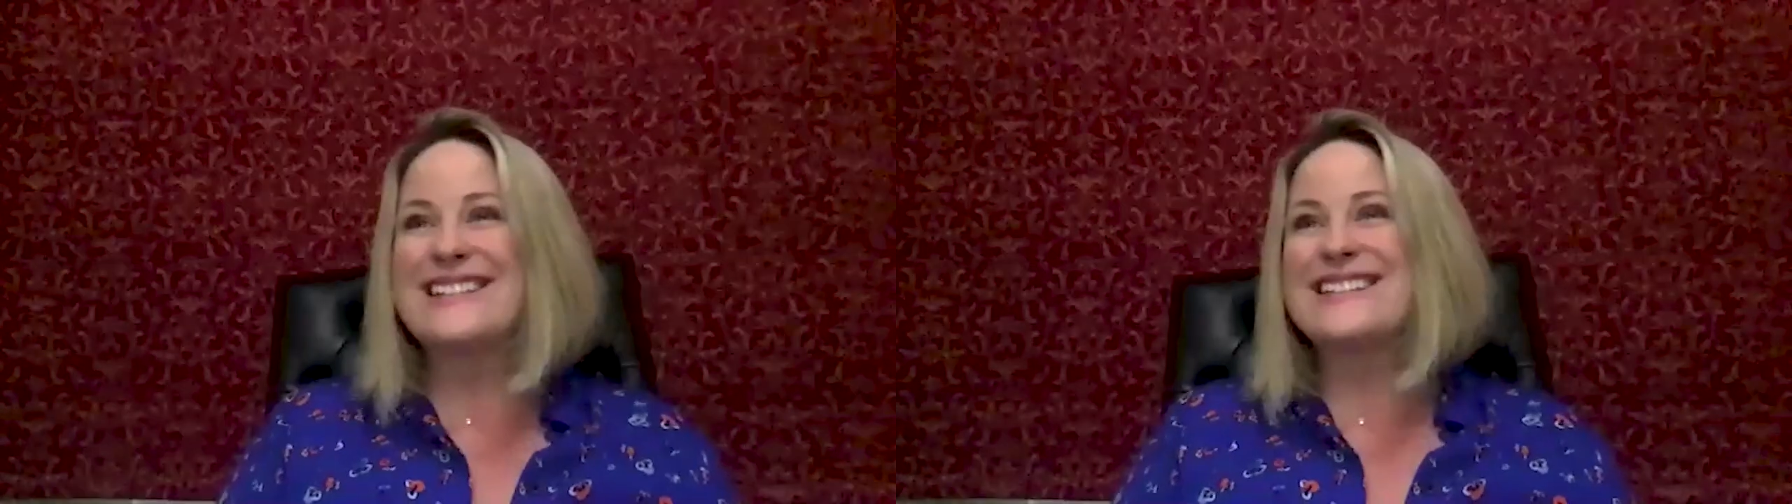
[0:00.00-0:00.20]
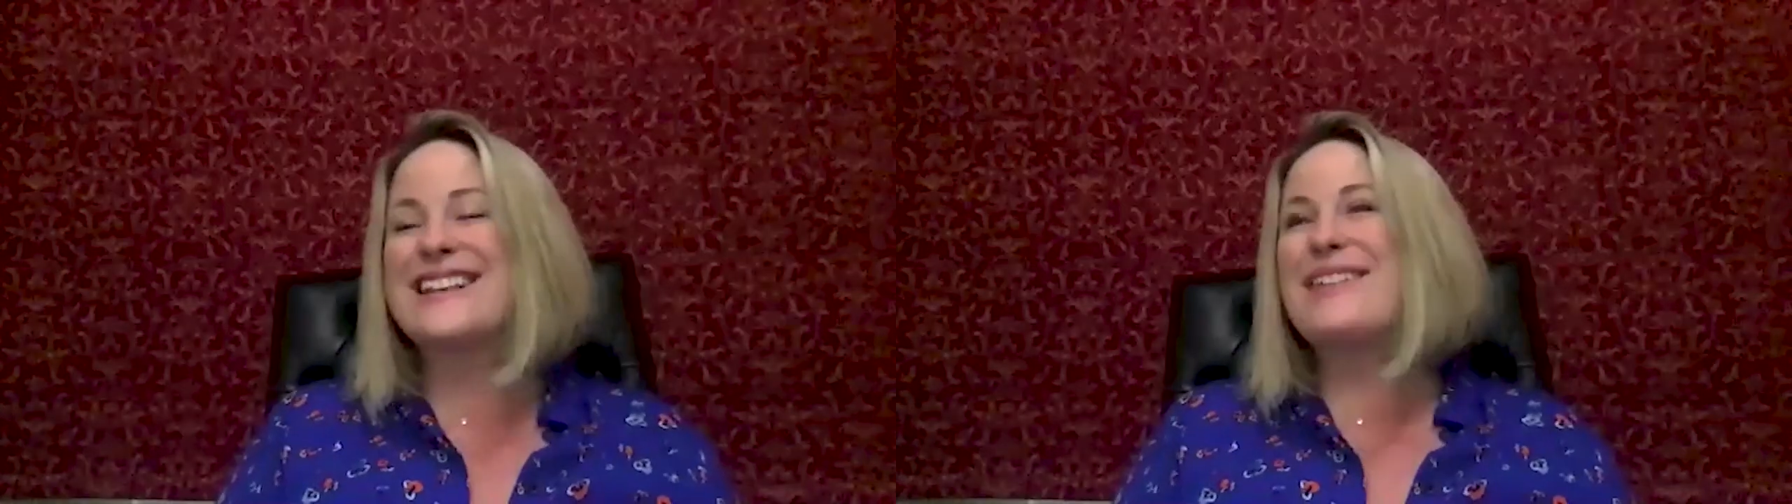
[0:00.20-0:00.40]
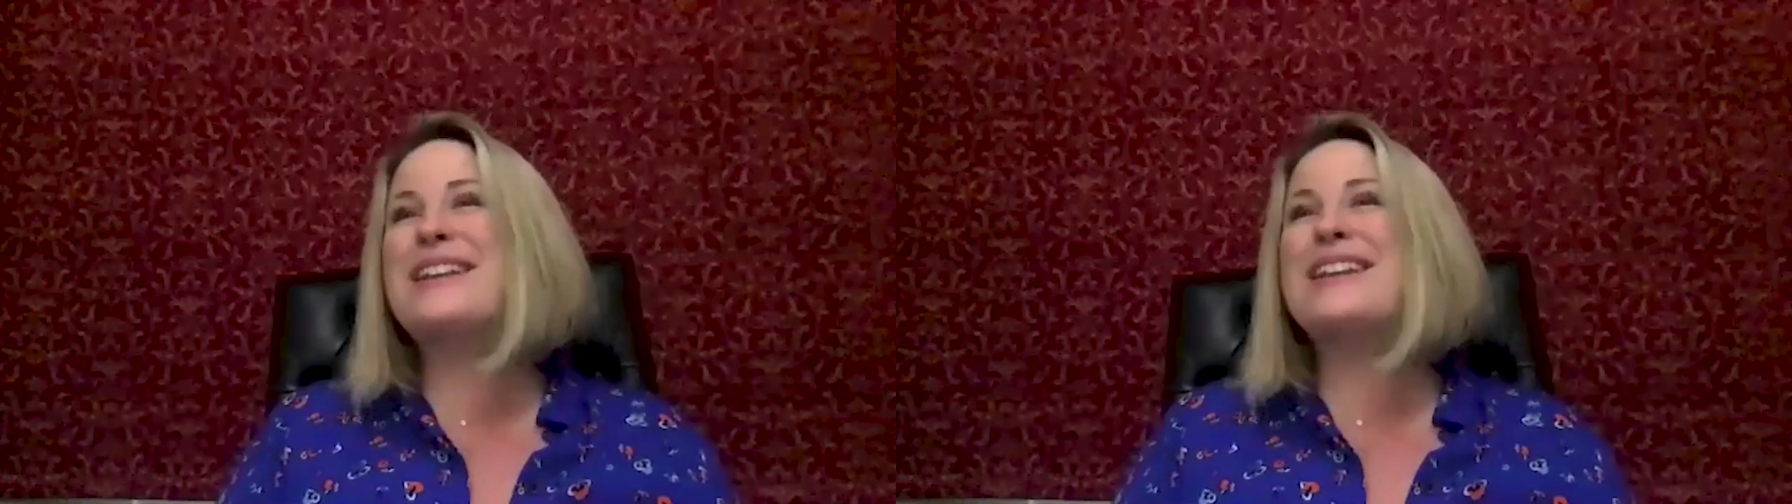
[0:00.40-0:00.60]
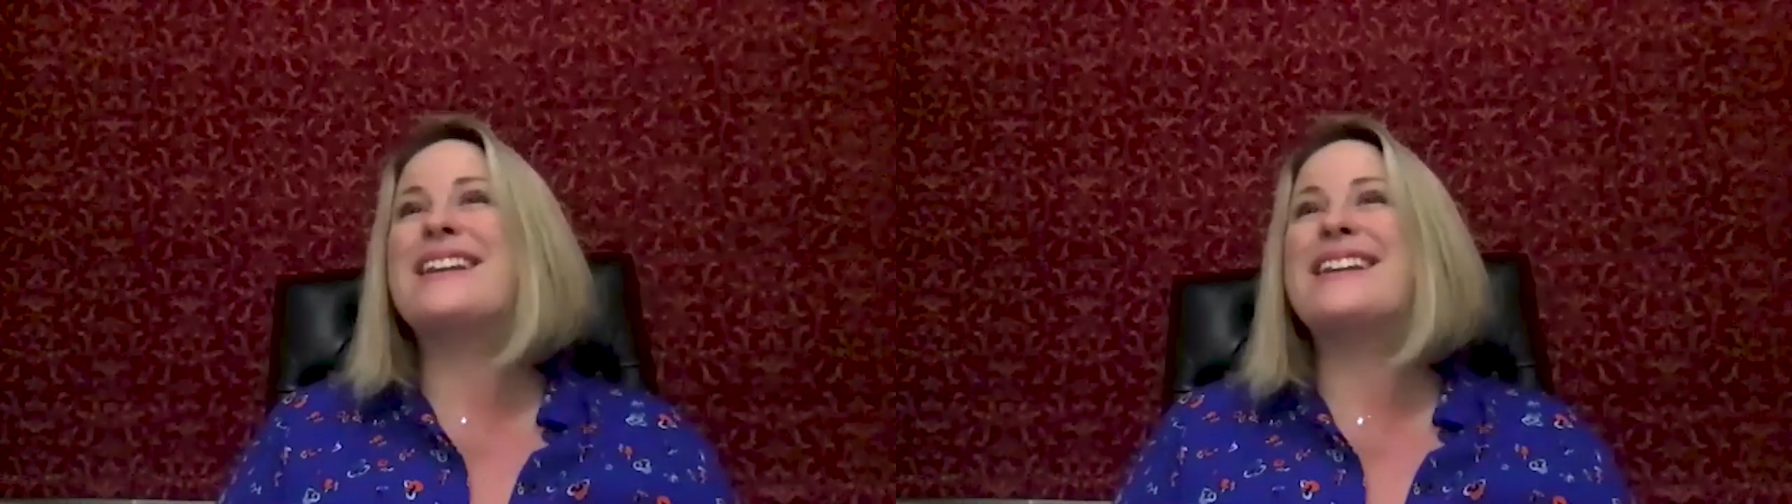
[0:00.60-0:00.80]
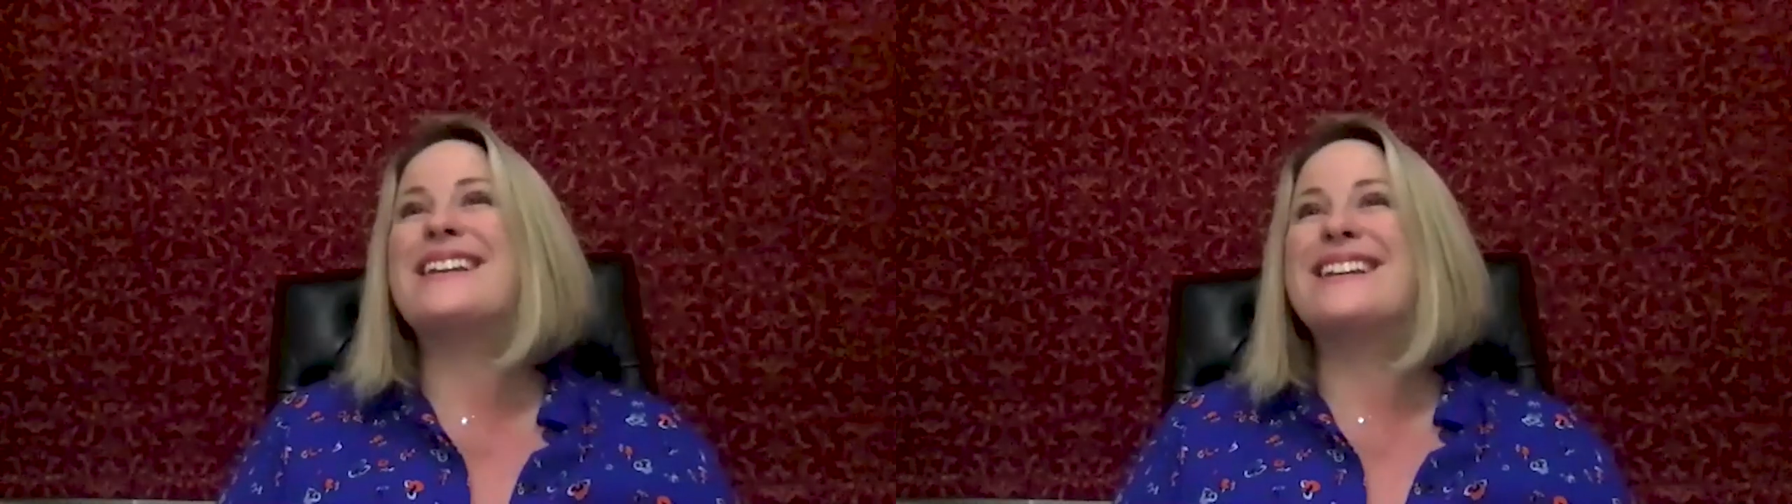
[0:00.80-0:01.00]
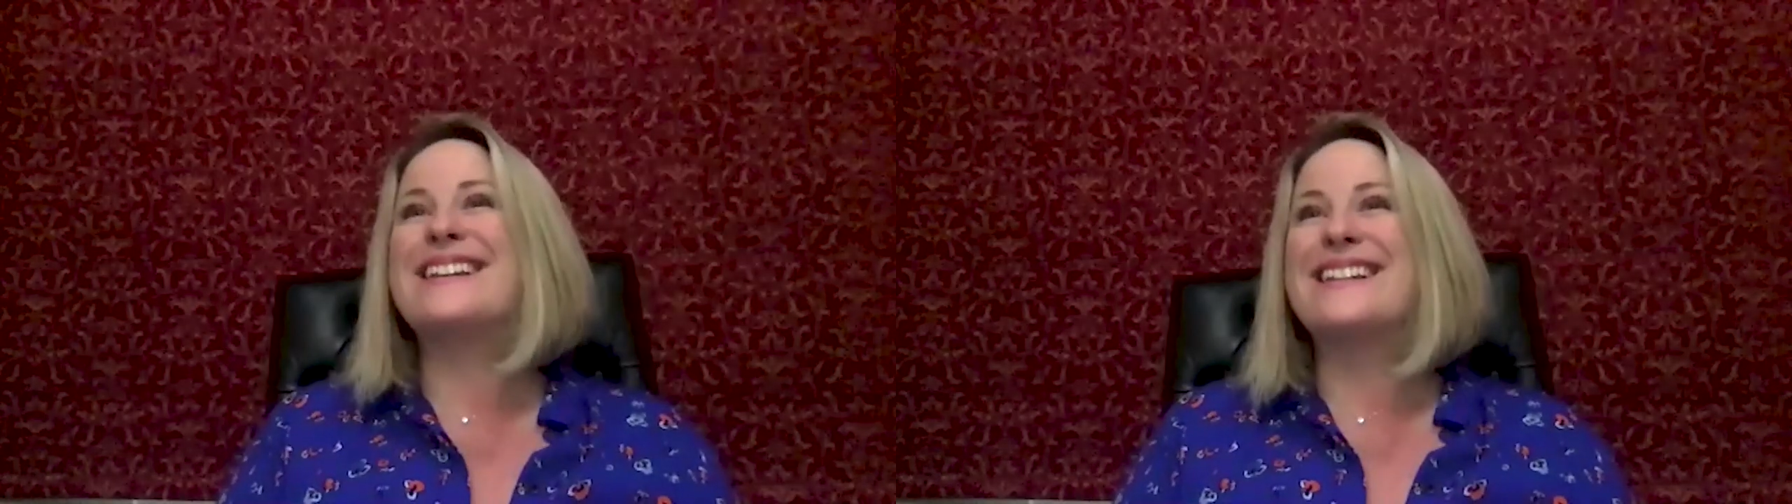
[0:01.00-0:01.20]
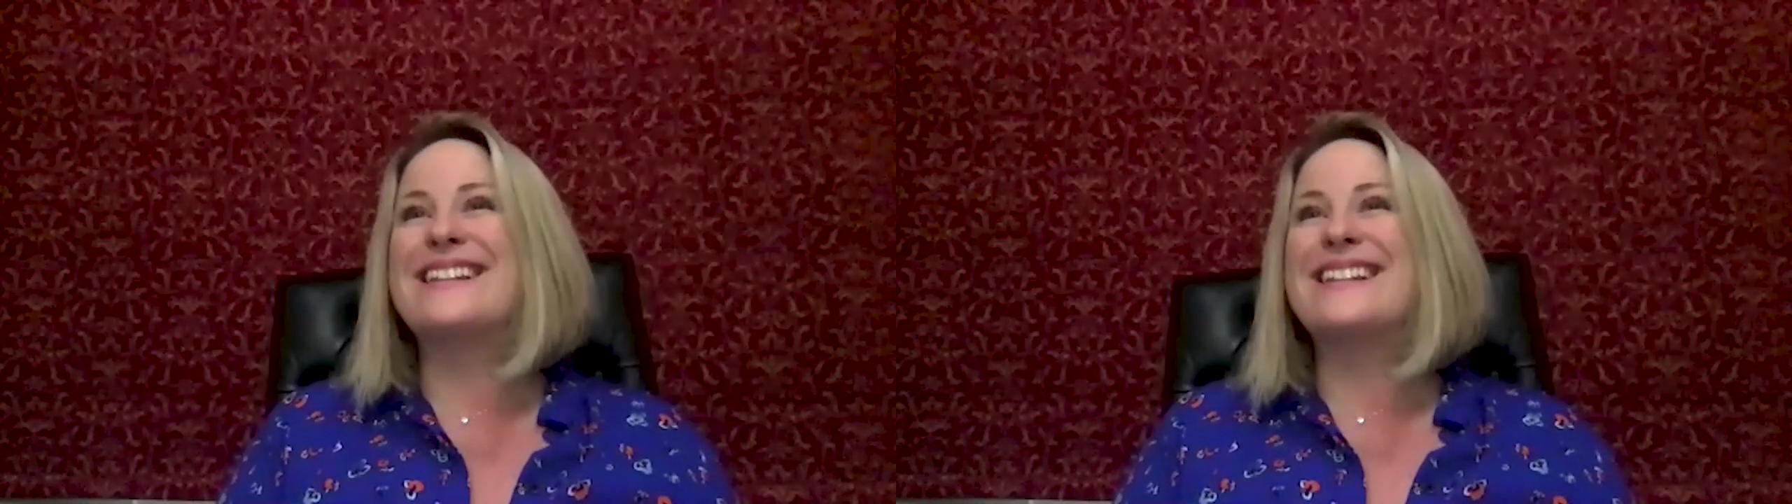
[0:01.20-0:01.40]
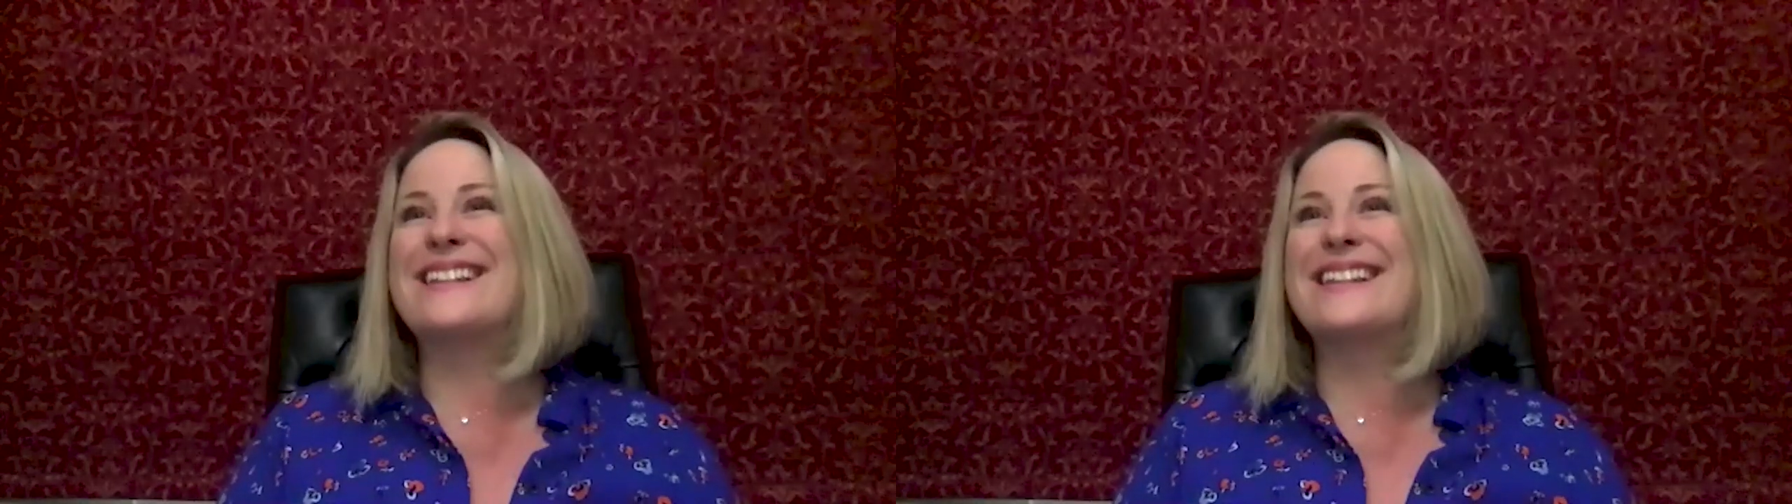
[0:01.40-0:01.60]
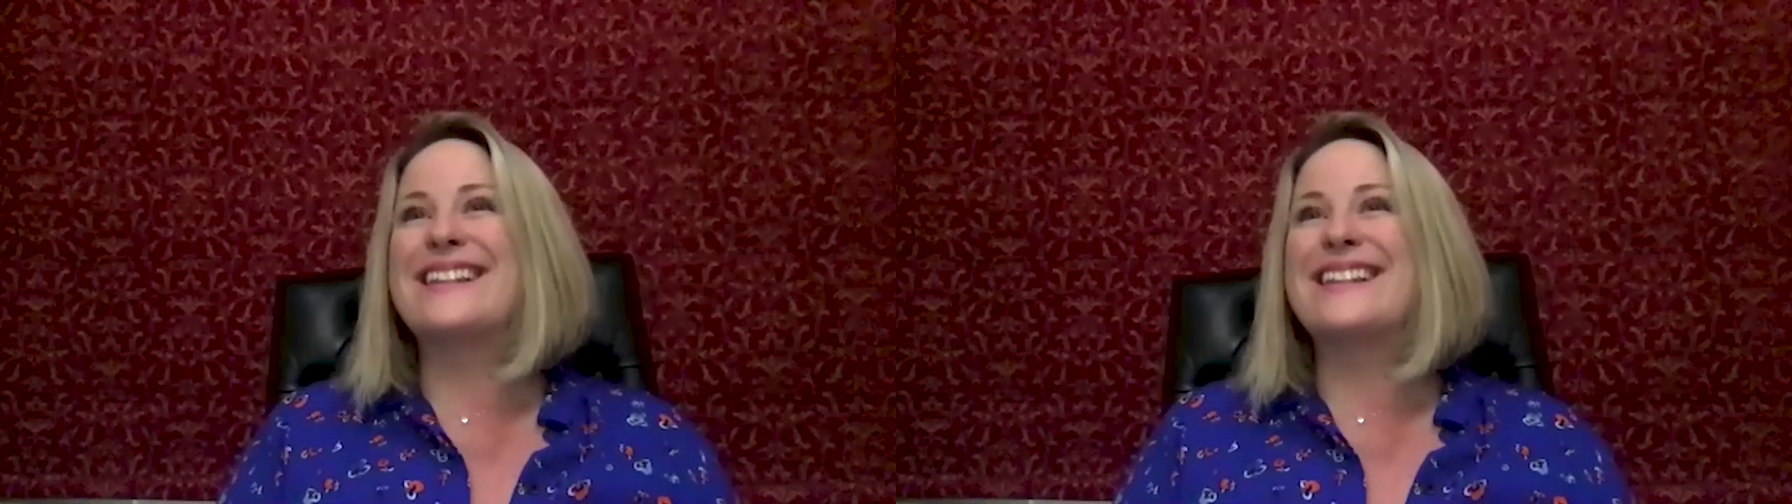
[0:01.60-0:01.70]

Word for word: Attitudes mm. have to shift.